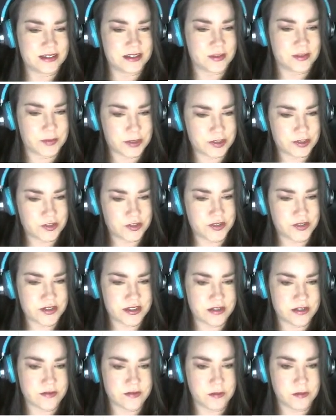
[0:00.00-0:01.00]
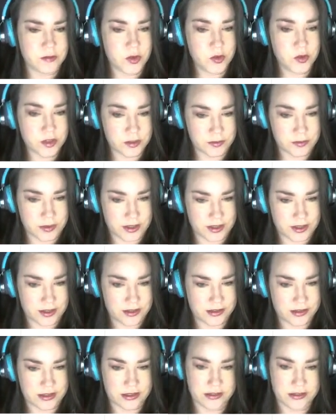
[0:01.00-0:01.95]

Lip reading: The picture is of a mocha pot,